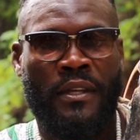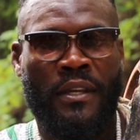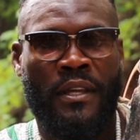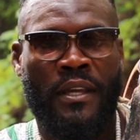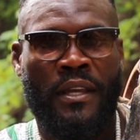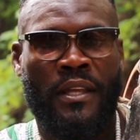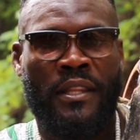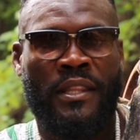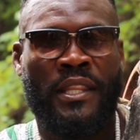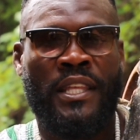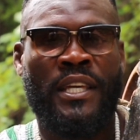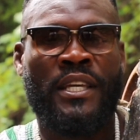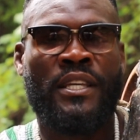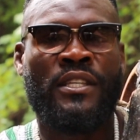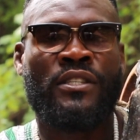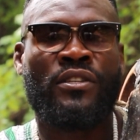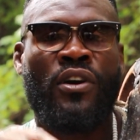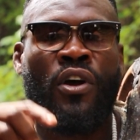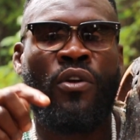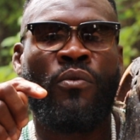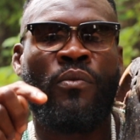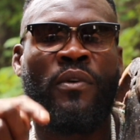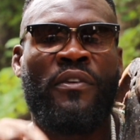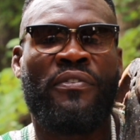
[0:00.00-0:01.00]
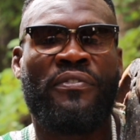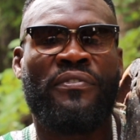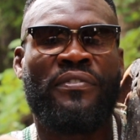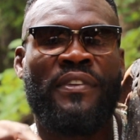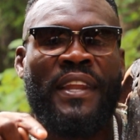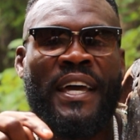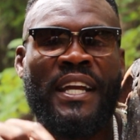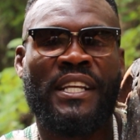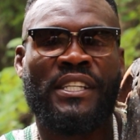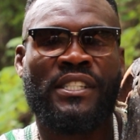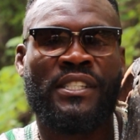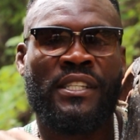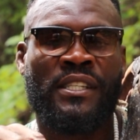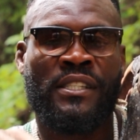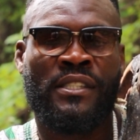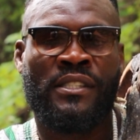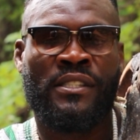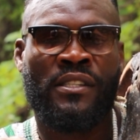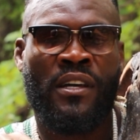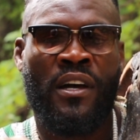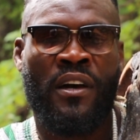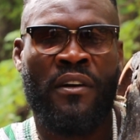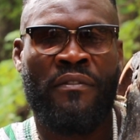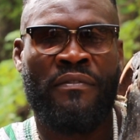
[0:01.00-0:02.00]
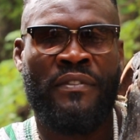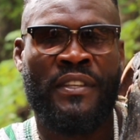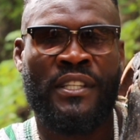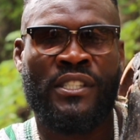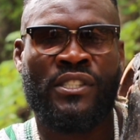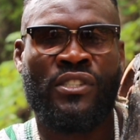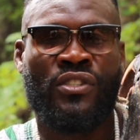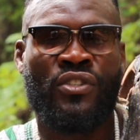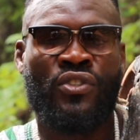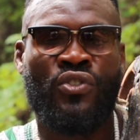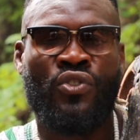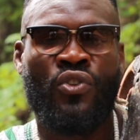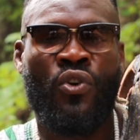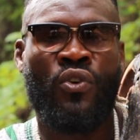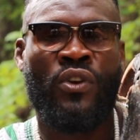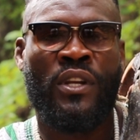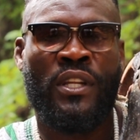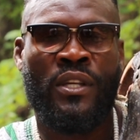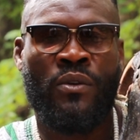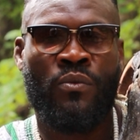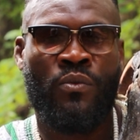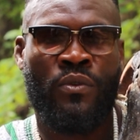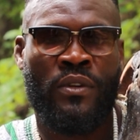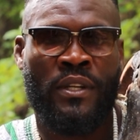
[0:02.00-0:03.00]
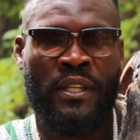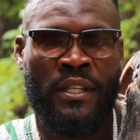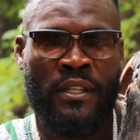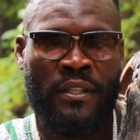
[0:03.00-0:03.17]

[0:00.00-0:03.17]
These are reflections of this Noli Wuni.